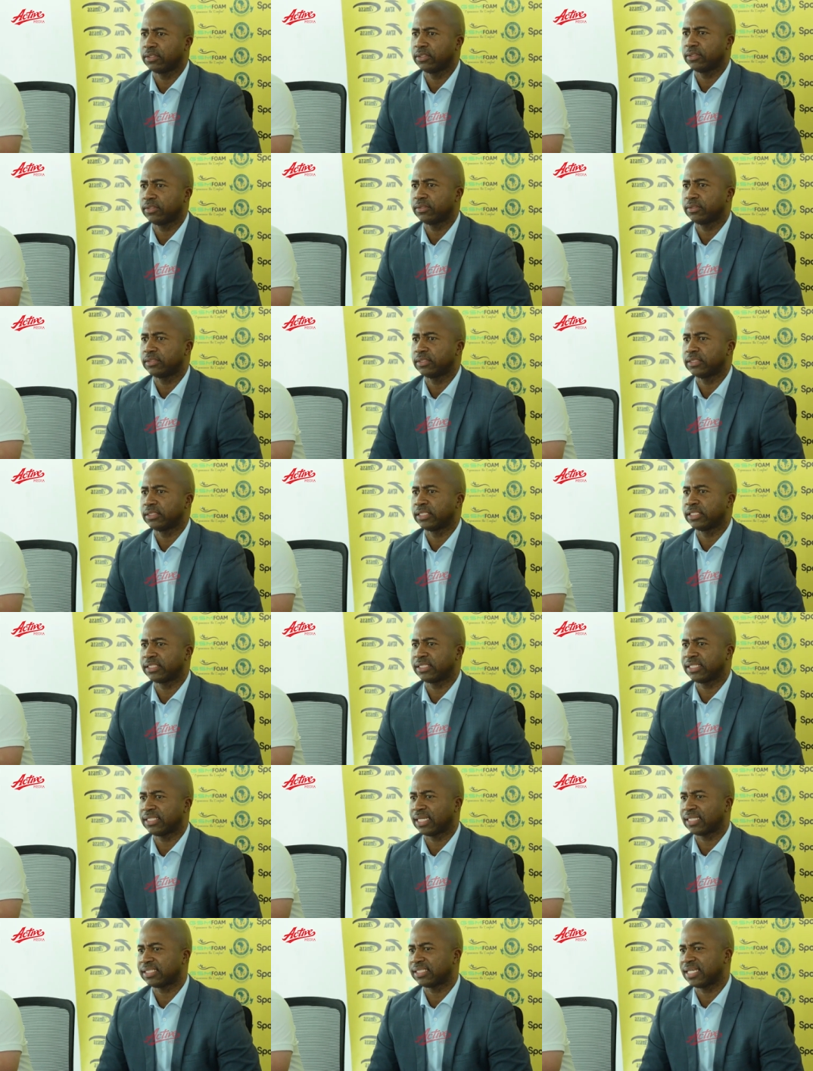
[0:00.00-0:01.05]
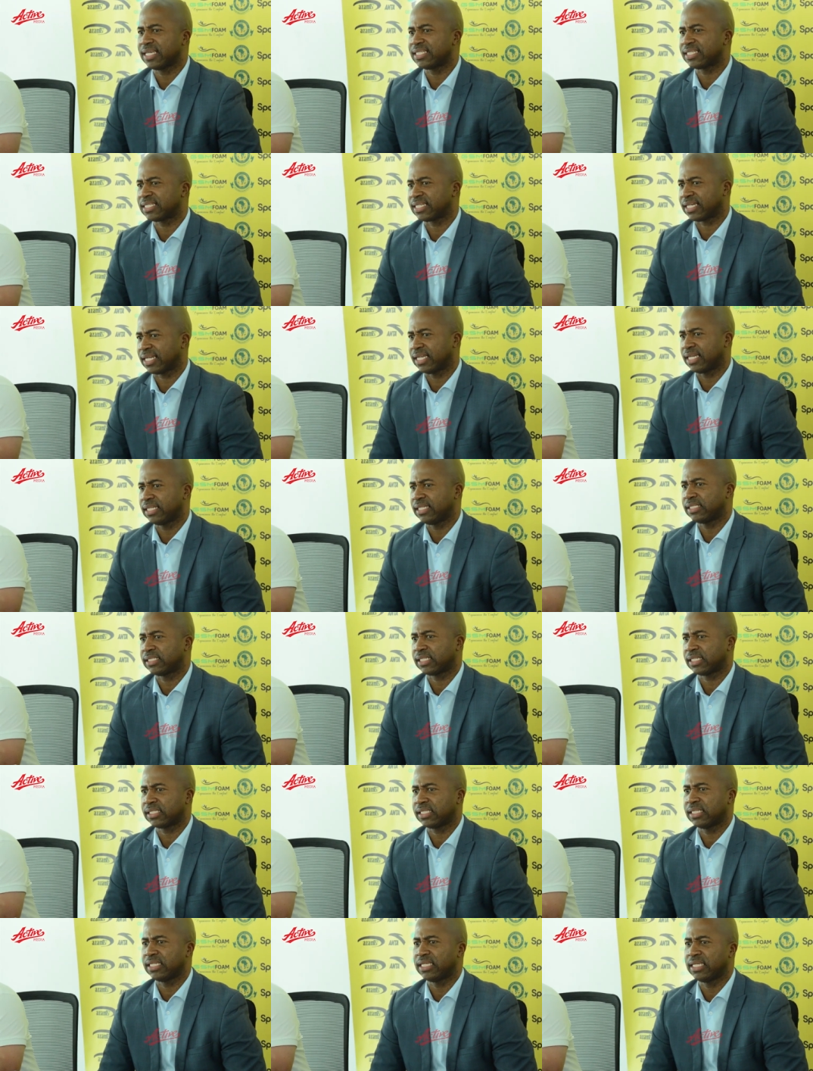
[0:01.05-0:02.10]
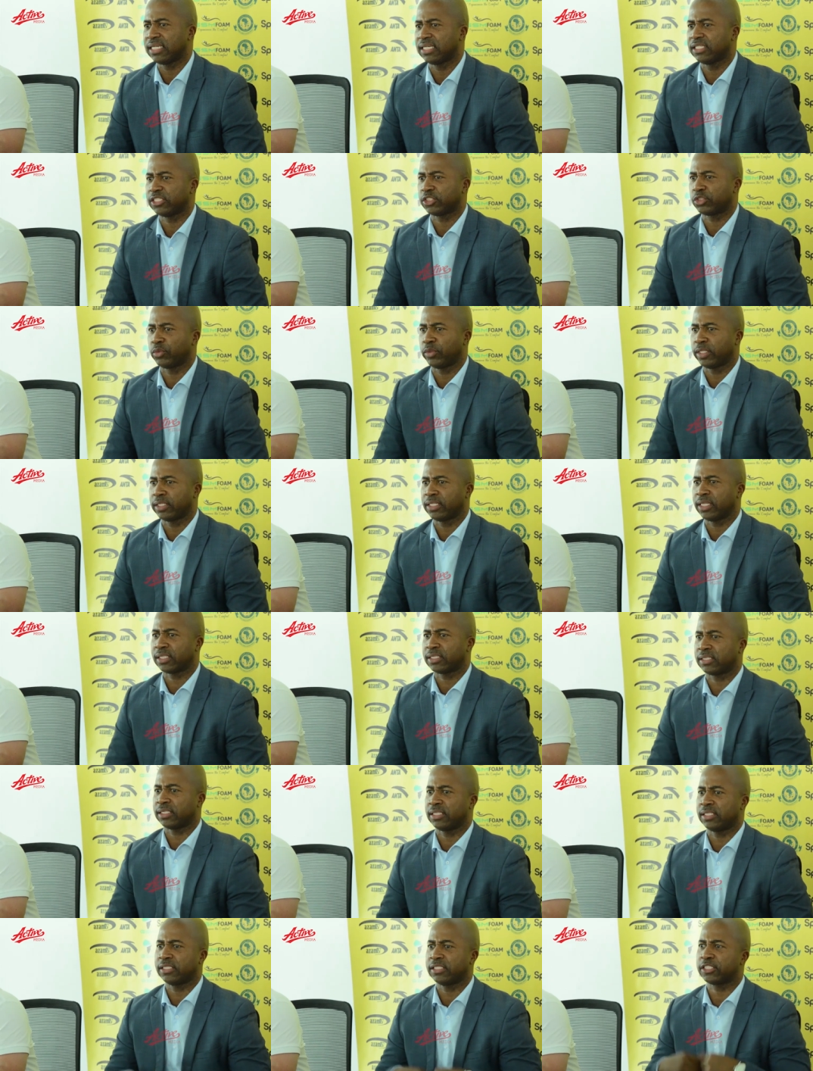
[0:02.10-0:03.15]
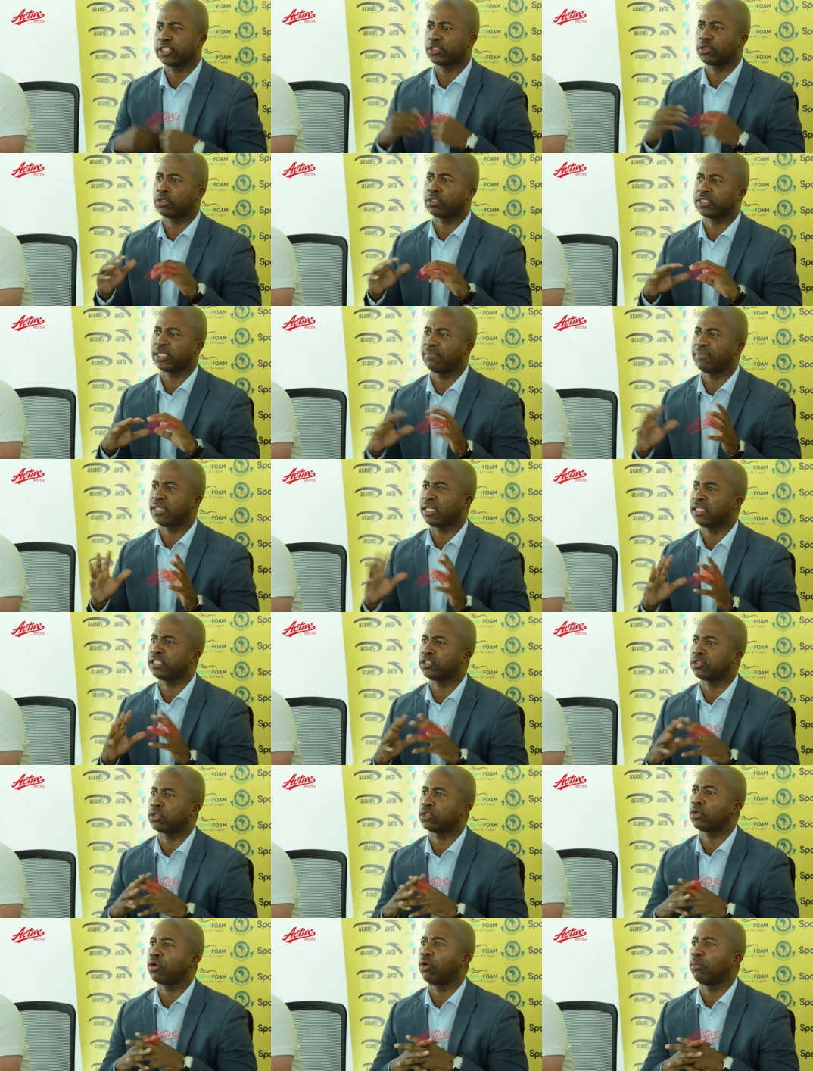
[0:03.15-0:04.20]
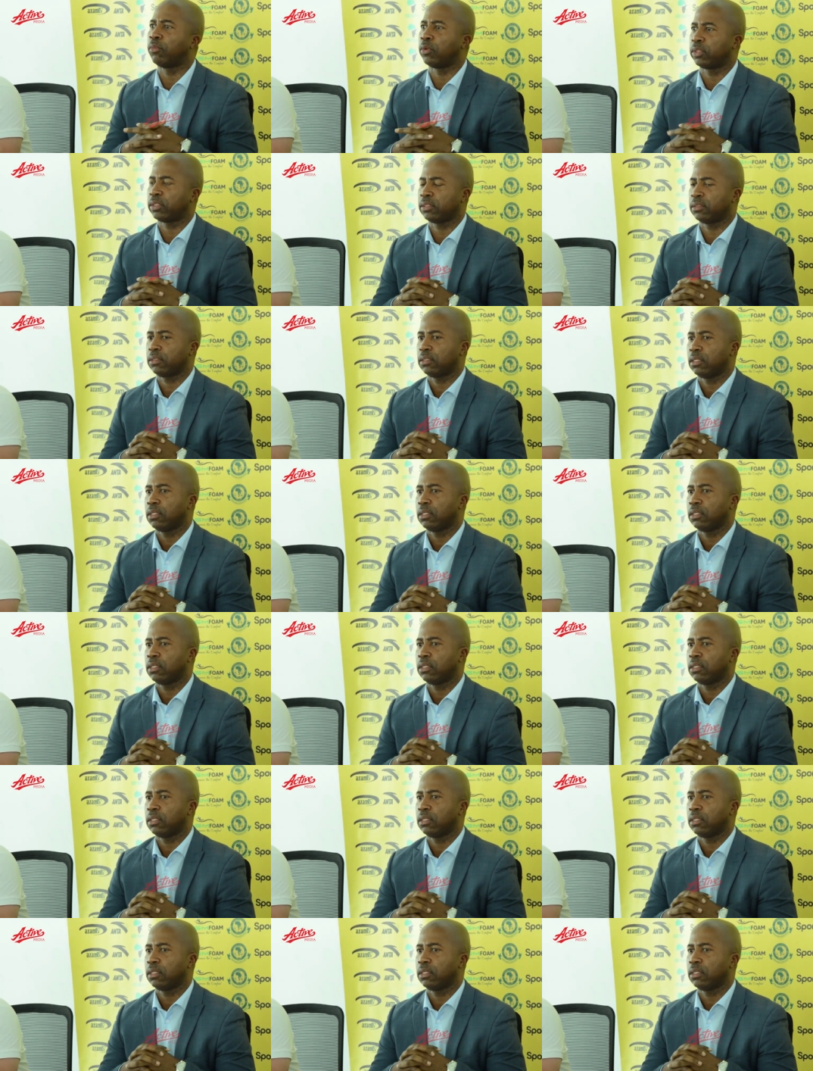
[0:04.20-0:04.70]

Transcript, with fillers: know, this thing that says rare is just an English word that says it's not something that is not common.